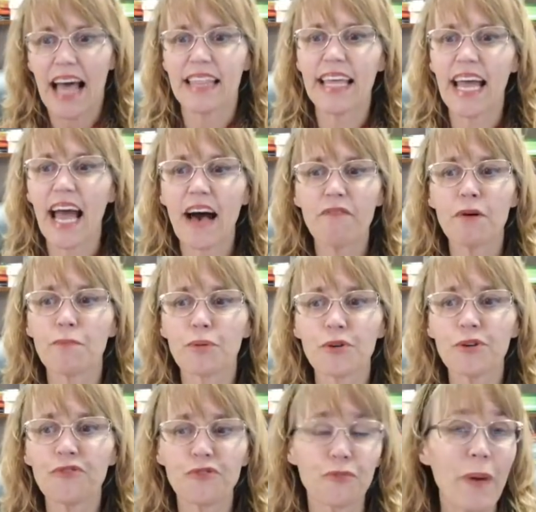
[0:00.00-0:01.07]
they have
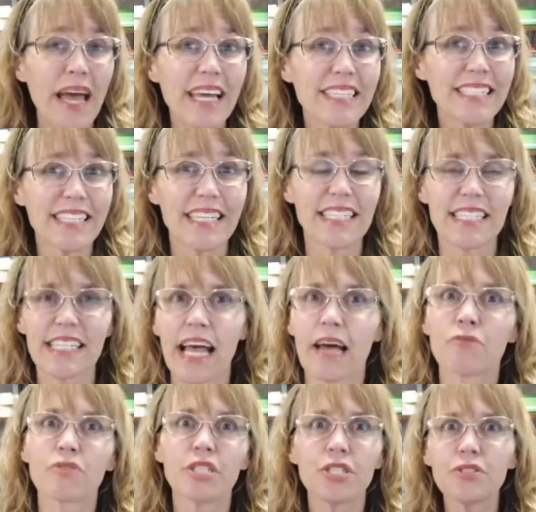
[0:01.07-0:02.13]
improved patience
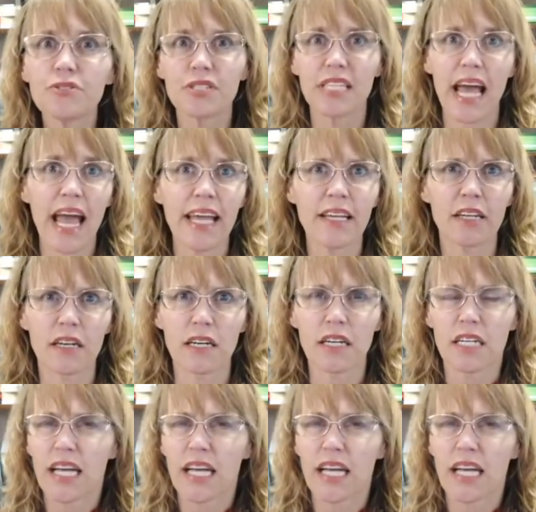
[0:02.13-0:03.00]
and reduced anger.